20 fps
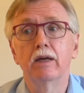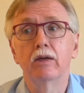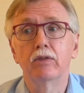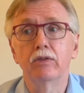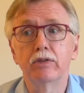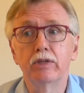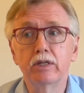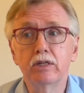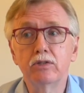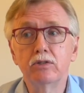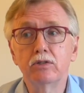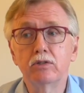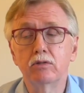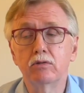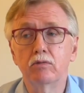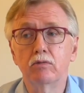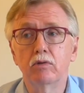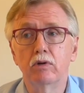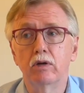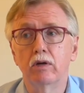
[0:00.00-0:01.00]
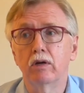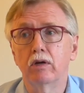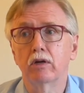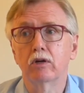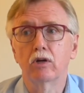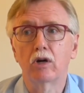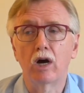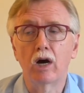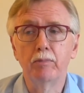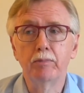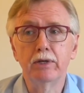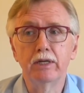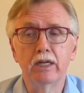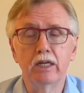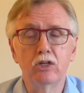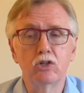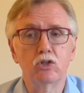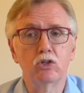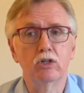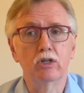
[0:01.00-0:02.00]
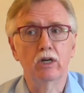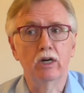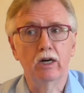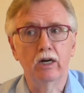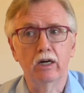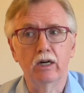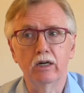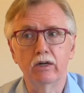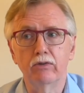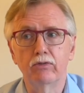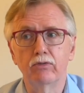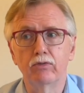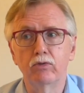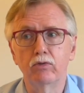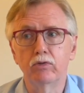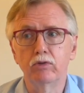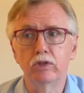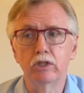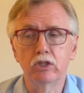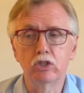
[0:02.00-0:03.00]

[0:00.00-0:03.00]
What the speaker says: This combination of the